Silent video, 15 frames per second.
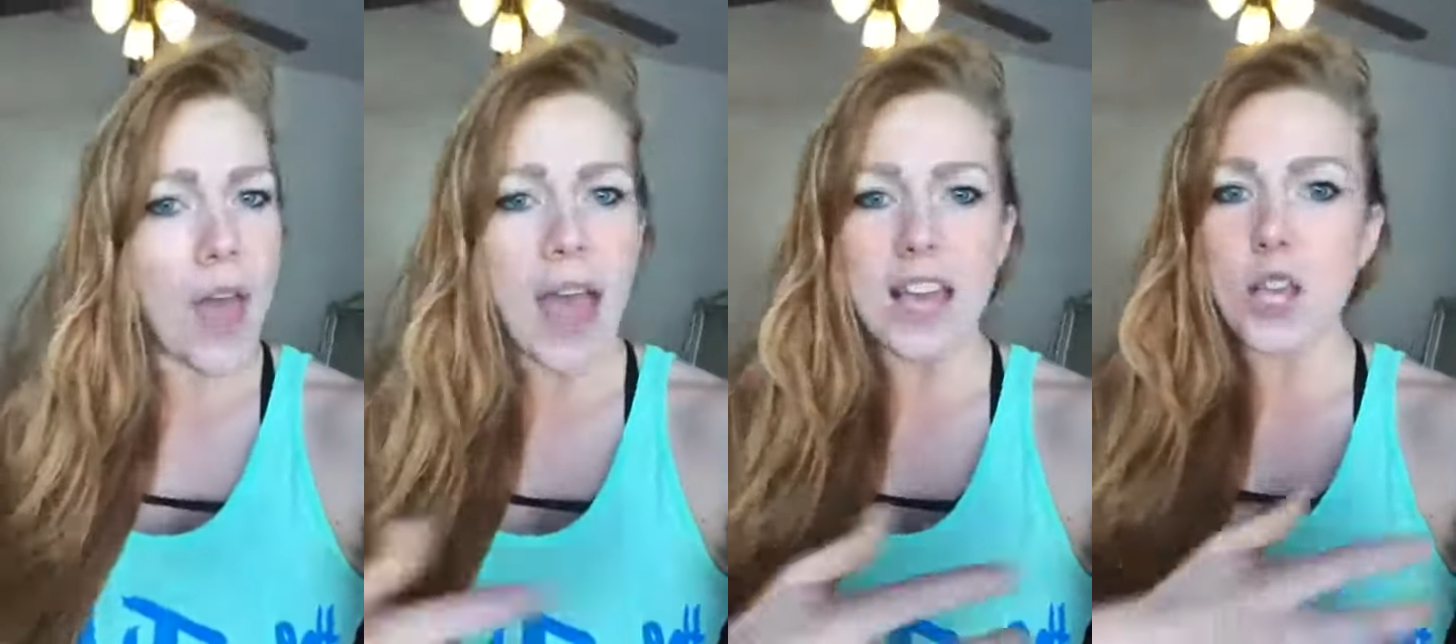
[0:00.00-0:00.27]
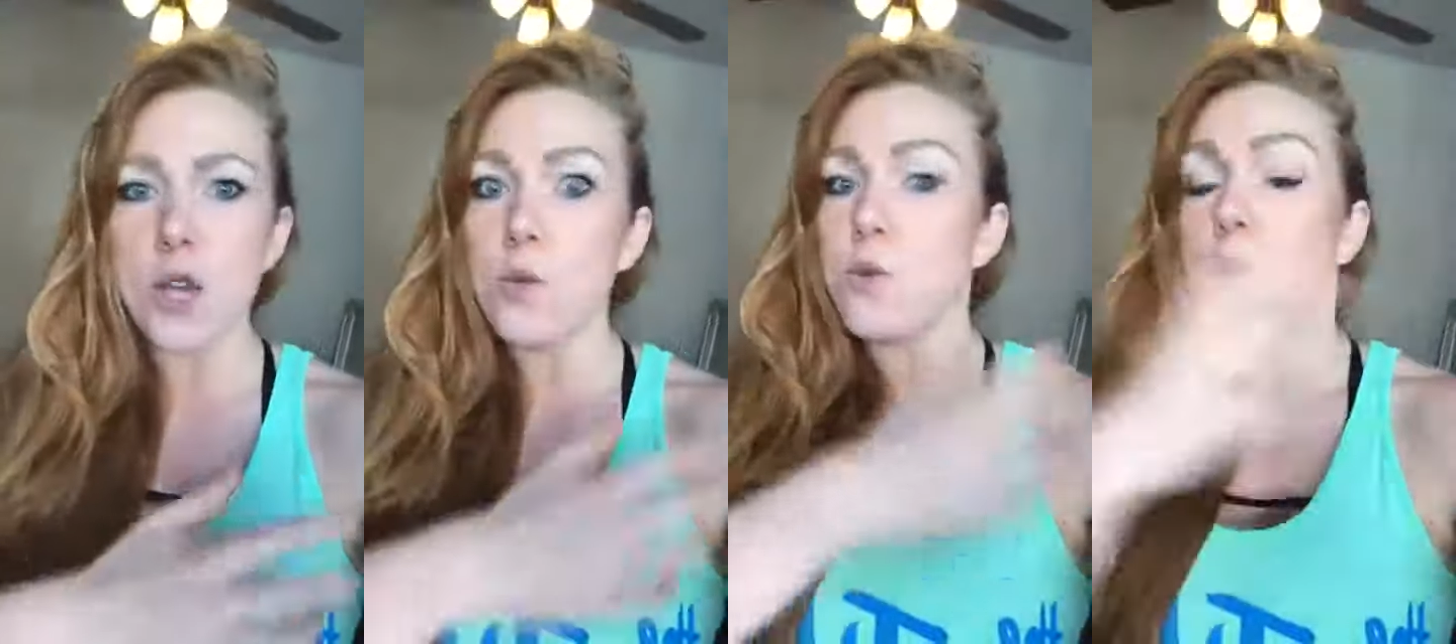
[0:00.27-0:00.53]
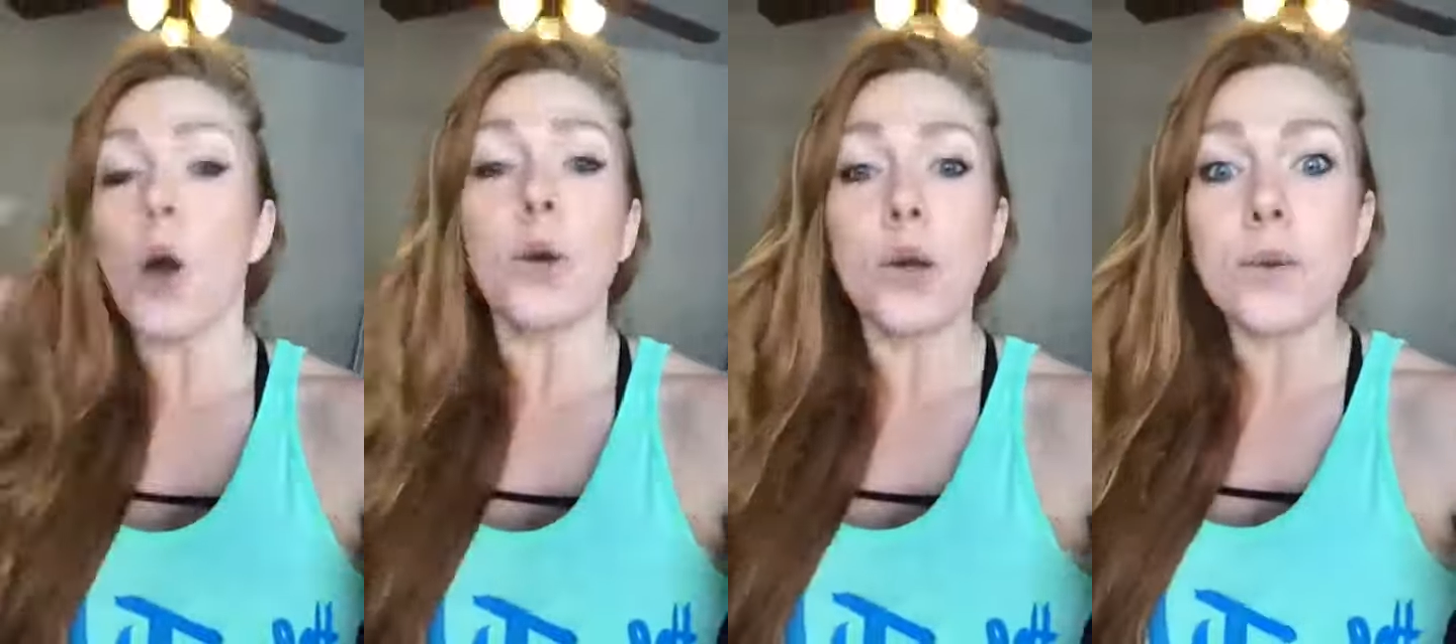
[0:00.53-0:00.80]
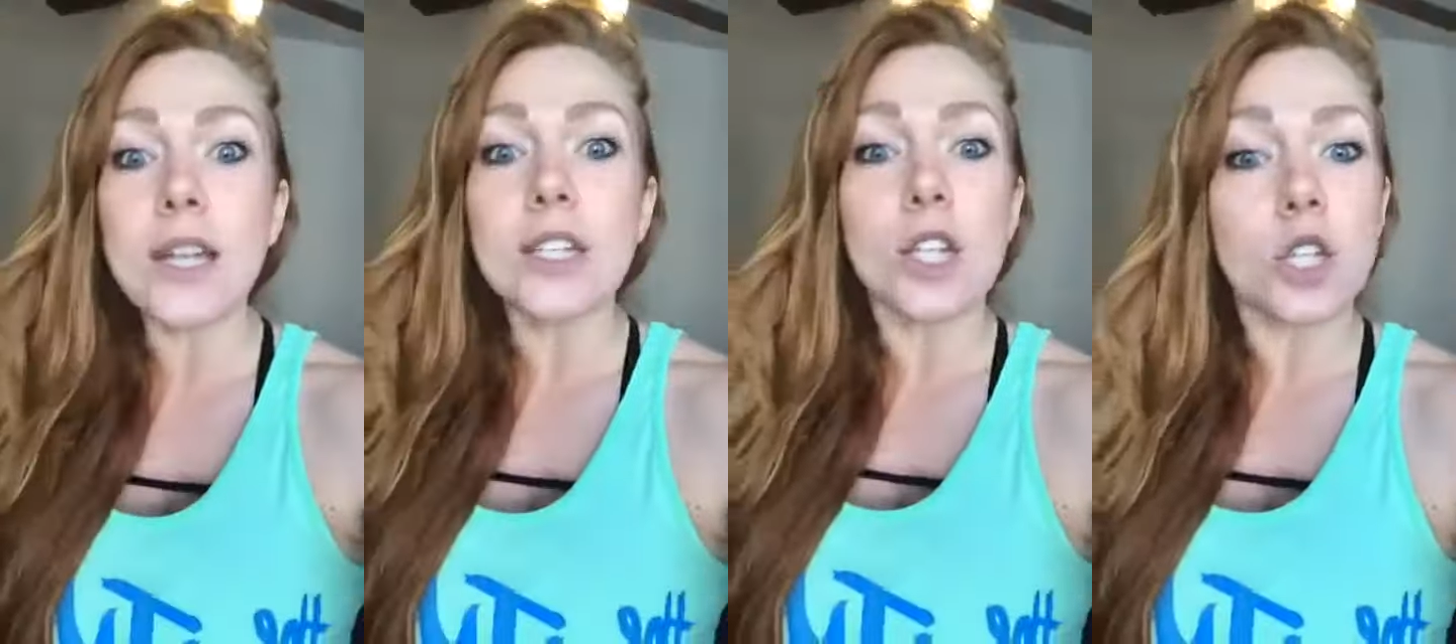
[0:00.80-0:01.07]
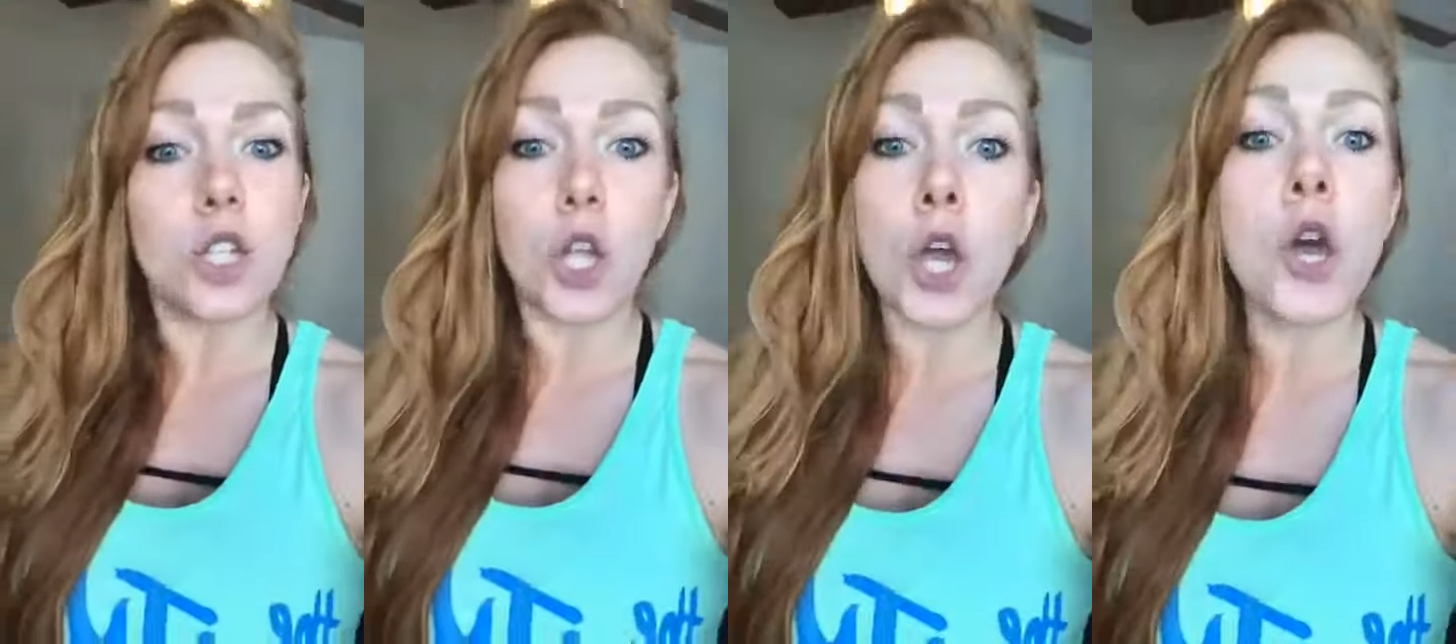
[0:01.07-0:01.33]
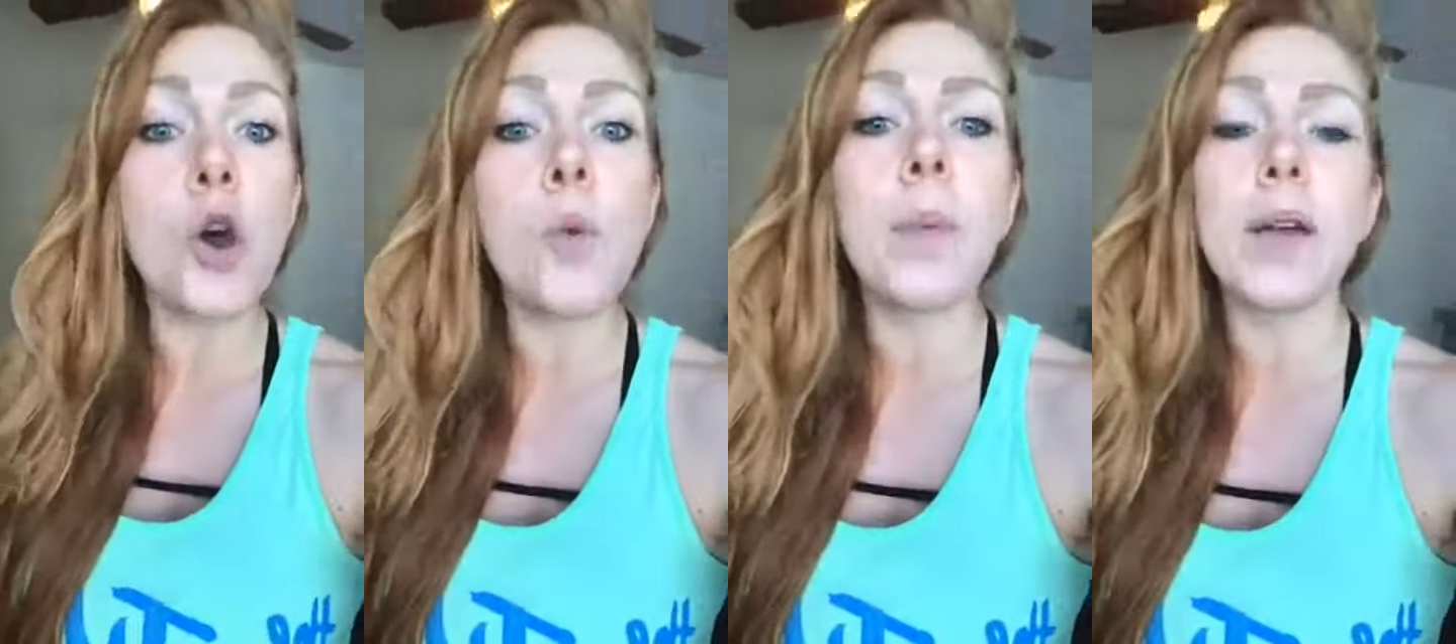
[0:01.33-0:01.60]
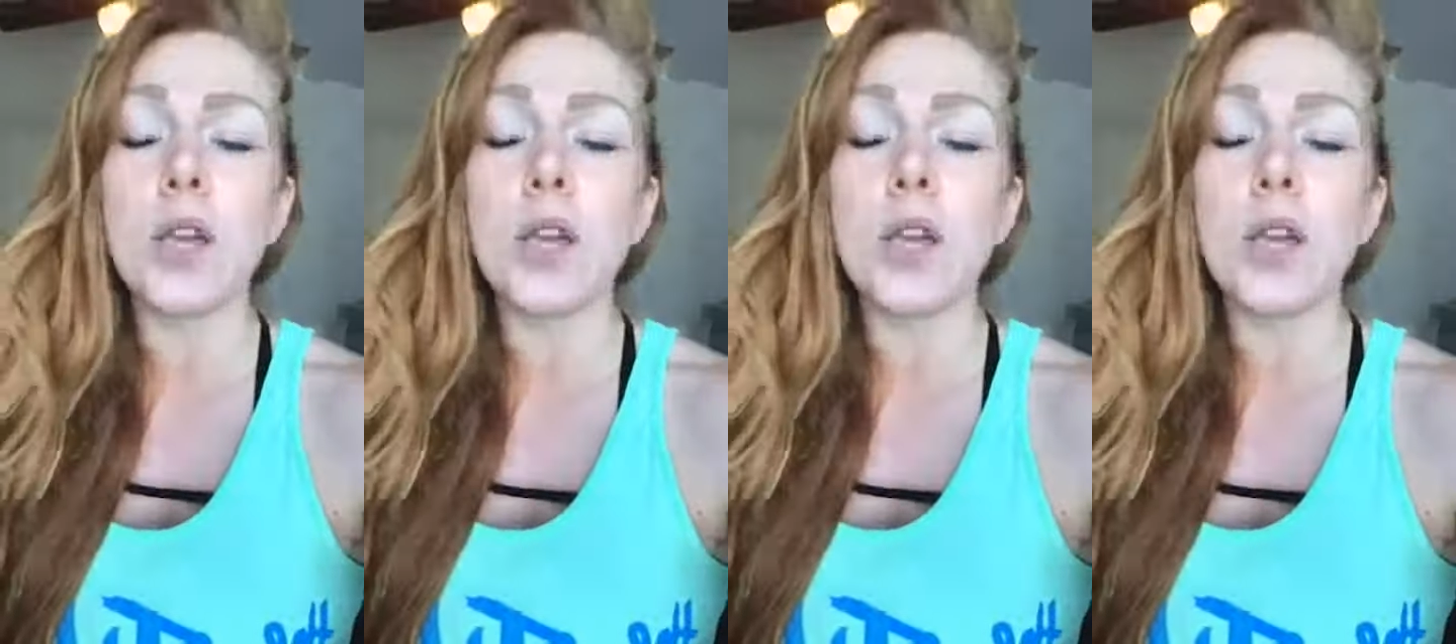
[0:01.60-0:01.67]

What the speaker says: that you know you need to do,